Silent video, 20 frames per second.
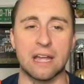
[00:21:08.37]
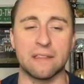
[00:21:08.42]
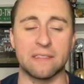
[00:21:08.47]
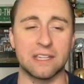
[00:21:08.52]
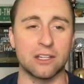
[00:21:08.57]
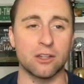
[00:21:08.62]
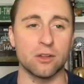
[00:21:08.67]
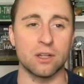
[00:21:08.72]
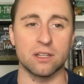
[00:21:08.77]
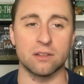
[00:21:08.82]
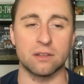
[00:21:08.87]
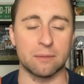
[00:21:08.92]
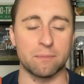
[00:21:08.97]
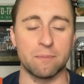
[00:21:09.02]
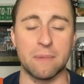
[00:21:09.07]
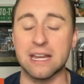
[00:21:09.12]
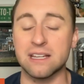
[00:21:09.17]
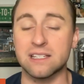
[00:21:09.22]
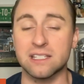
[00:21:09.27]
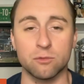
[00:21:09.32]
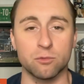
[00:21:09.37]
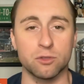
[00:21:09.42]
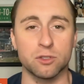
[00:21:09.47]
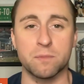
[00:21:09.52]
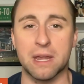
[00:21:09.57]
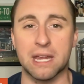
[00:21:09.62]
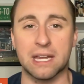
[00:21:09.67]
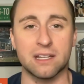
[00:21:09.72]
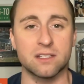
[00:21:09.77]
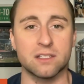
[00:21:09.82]
I think like Mason was
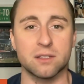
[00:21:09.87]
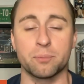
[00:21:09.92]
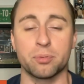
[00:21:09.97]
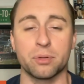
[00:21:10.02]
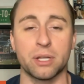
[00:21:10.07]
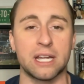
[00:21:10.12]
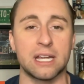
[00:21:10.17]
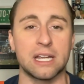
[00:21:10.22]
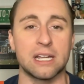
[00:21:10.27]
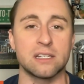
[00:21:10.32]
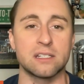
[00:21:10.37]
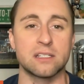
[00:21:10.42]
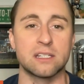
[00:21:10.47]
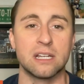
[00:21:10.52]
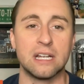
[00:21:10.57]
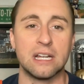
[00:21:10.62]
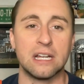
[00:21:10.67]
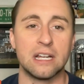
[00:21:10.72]
making some plays.